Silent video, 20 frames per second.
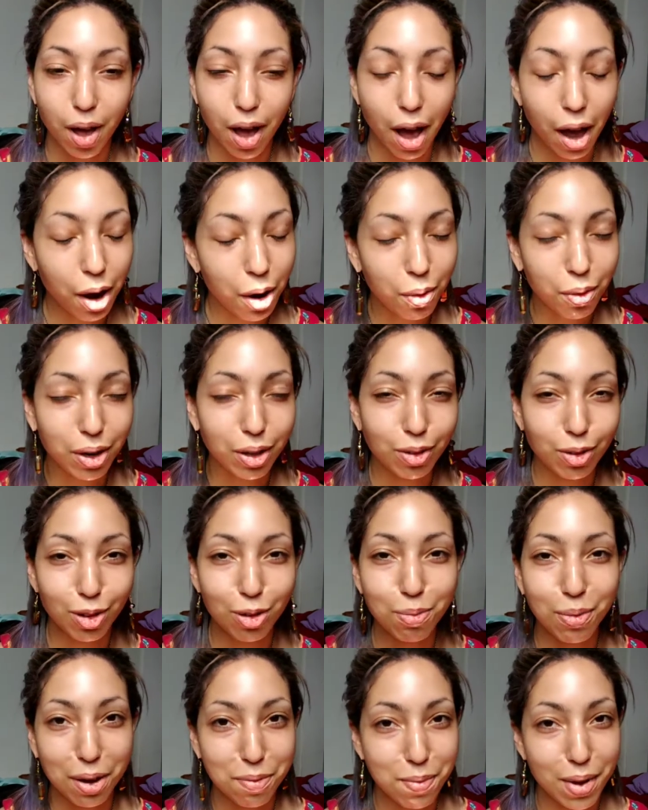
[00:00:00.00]
I already
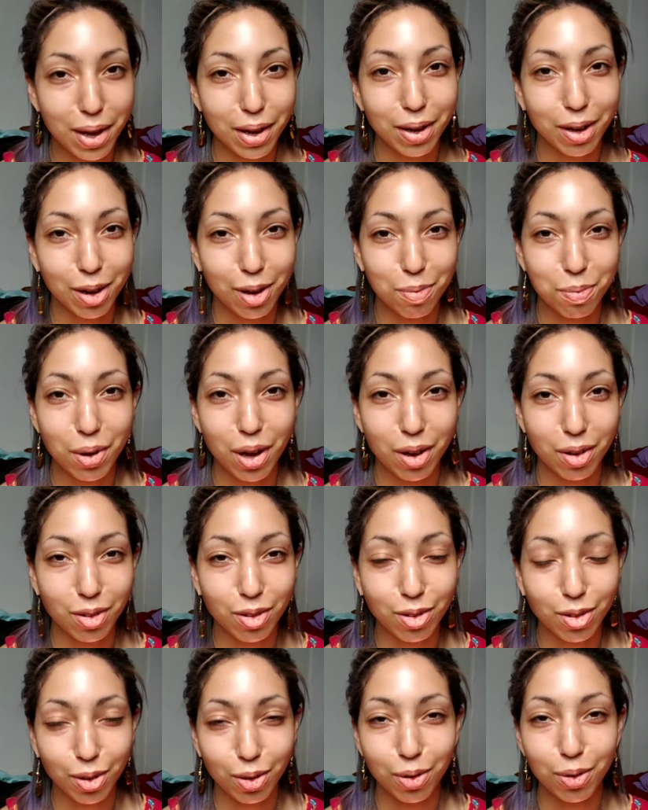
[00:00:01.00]
do my makeup a
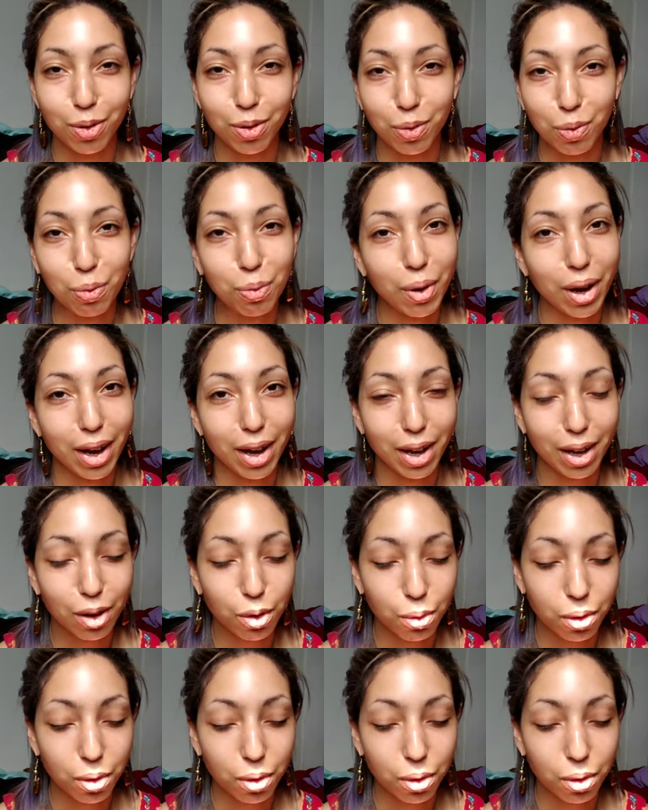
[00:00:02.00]
certain way,